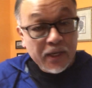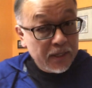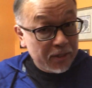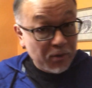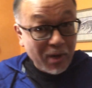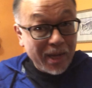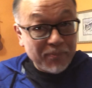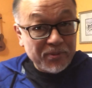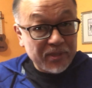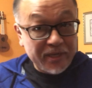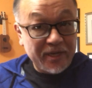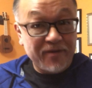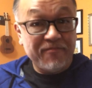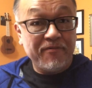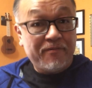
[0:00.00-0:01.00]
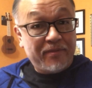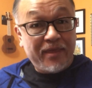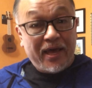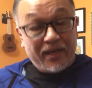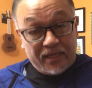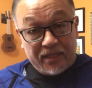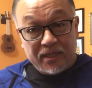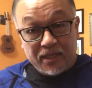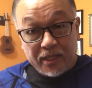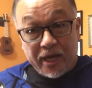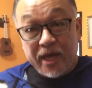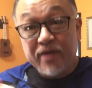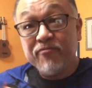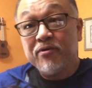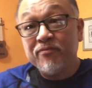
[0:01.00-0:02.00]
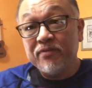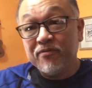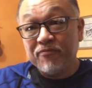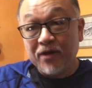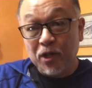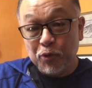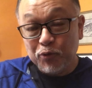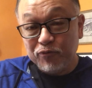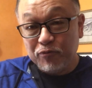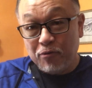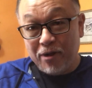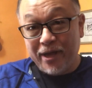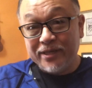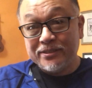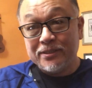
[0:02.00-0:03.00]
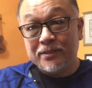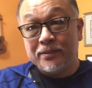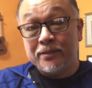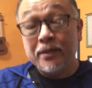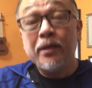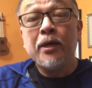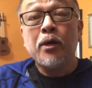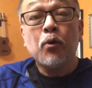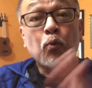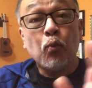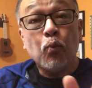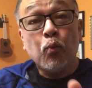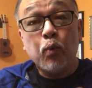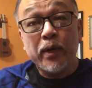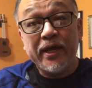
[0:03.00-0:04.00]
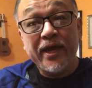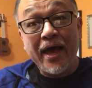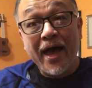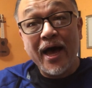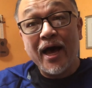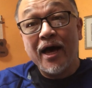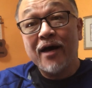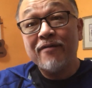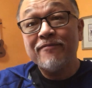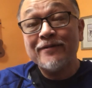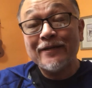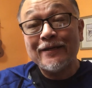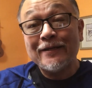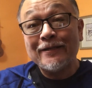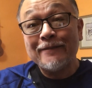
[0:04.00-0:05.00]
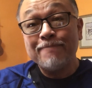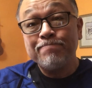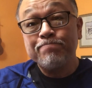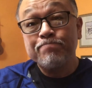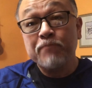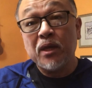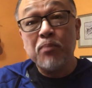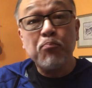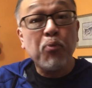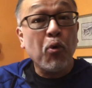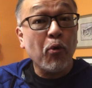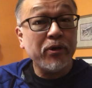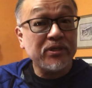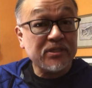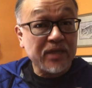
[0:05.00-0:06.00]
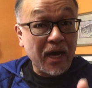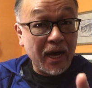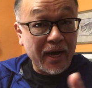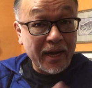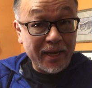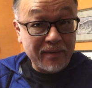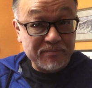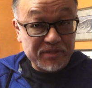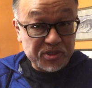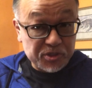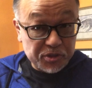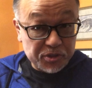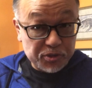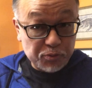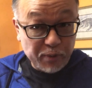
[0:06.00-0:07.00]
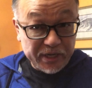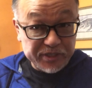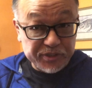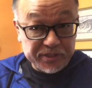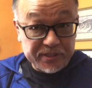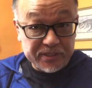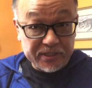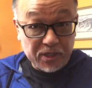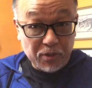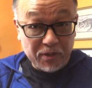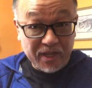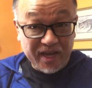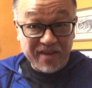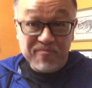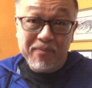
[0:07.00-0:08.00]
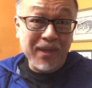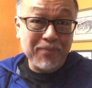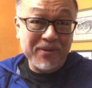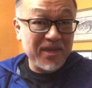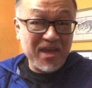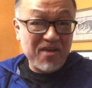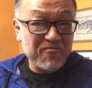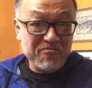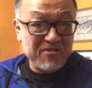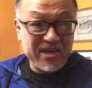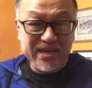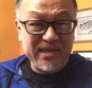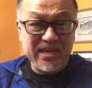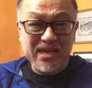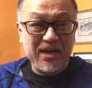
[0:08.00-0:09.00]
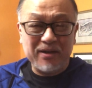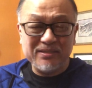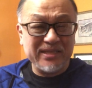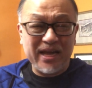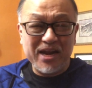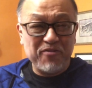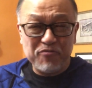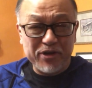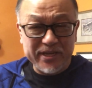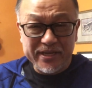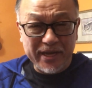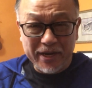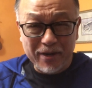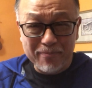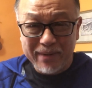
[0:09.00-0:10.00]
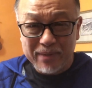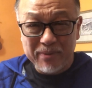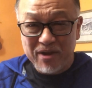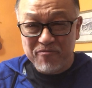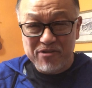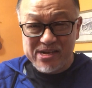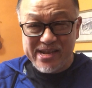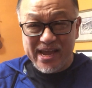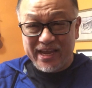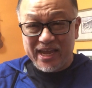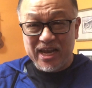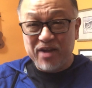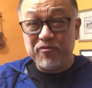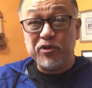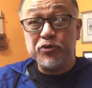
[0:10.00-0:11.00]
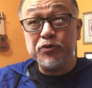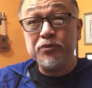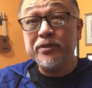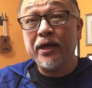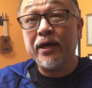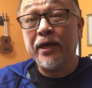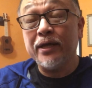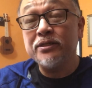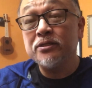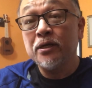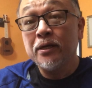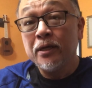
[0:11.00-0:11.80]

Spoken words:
Now, I believe that in the life of the follower of Christ, we have important times and situations in our life, maybe not every year, maybe every decade, every 2 decades,